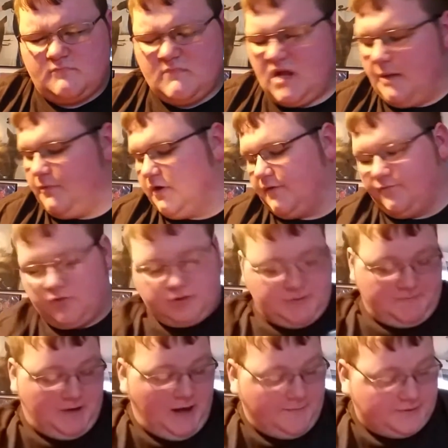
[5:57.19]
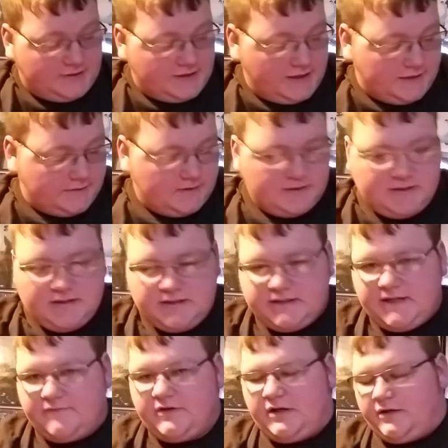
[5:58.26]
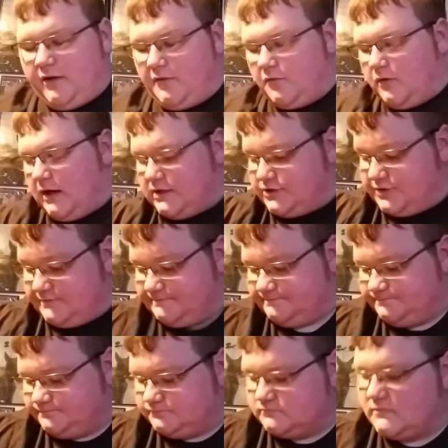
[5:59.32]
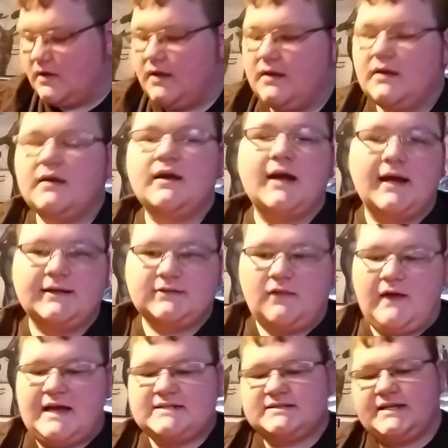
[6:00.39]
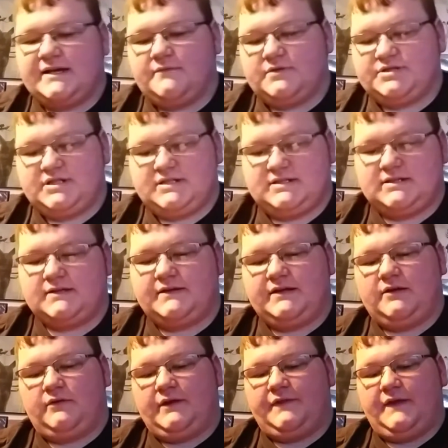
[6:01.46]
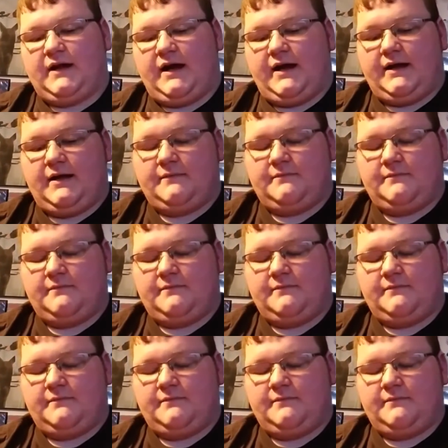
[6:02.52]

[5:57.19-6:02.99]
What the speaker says: looking forward to popping it in, giving it another watch. And the last thing, which this is the only thing I